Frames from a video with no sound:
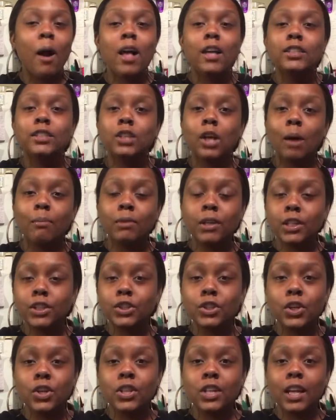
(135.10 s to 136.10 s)
So I'm gonna
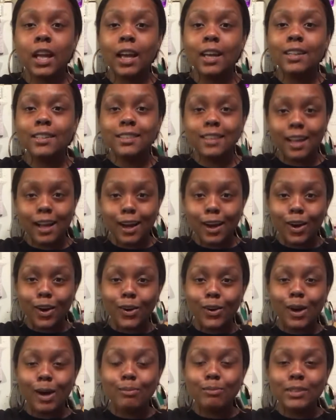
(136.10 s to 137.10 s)
show you the cake
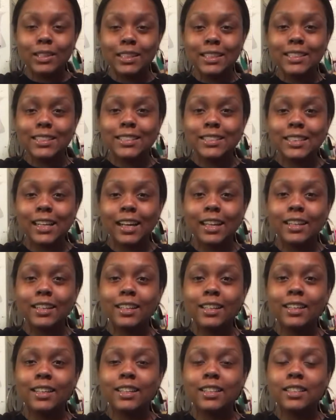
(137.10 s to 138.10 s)
now. I'm really
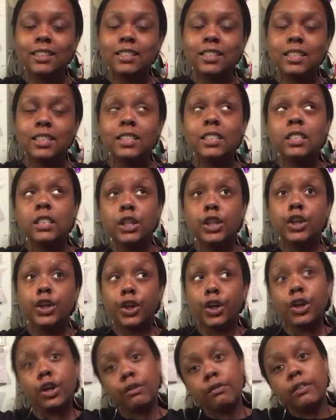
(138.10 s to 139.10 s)
excited to see
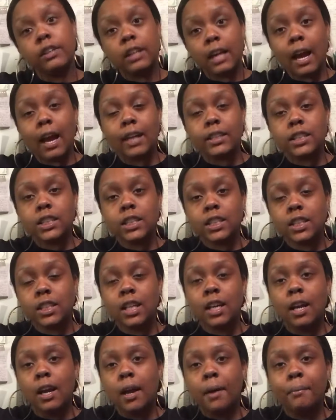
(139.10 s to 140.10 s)
her reaction
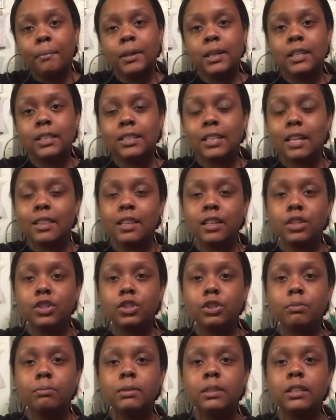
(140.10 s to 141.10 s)
because I think
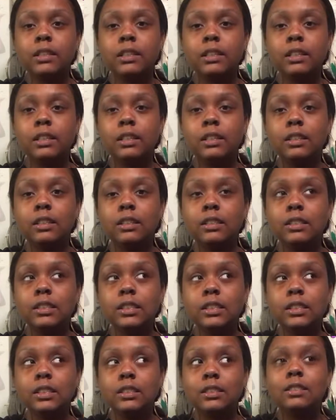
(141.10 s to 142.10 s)
she'll be
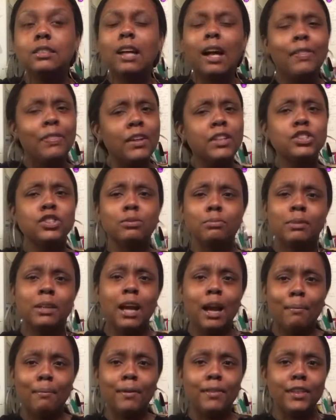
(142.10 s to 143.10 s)

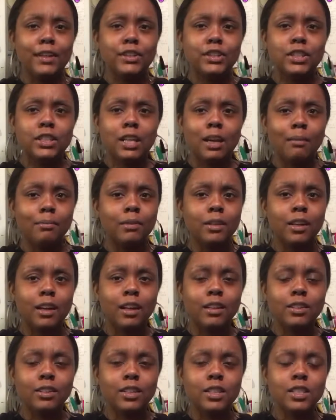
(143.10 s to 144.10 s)
happy that she kept the
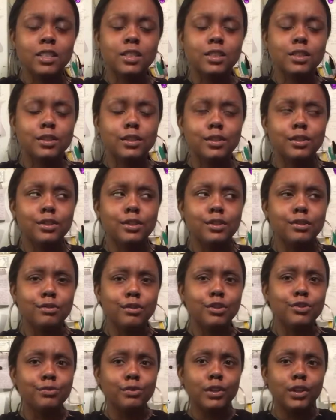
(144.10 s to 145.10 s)
color.
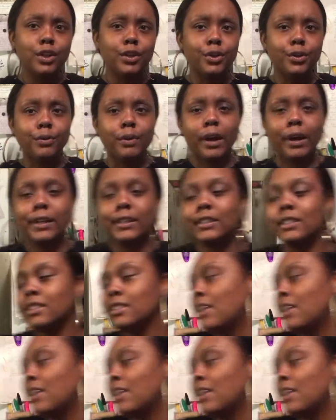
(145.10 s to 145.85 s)
It's really a cute cake.